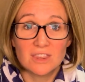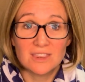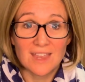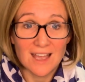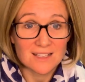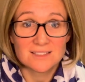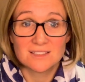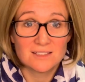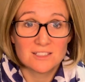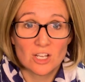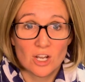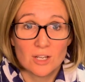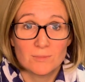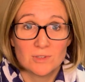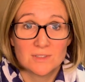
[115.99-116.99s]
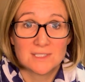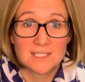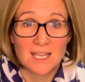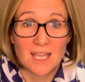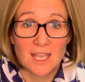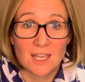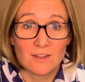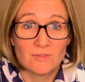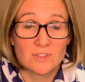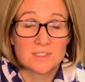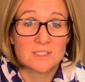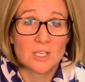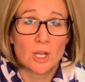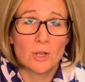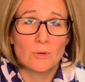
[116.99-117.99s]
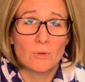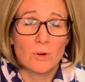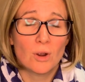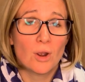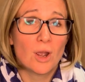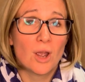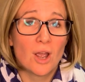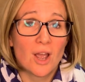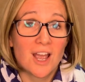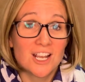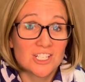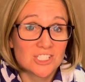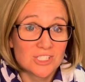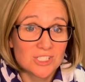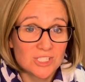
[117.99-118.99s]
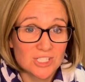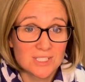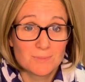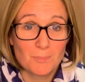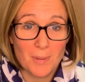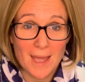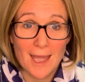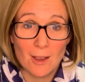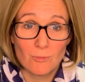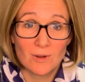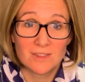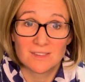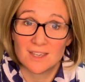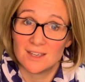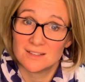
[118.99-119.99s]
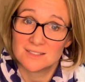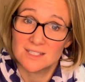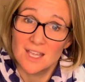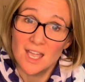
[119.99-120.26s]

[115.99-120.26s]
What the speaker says: That's the time you save, so just bear with it.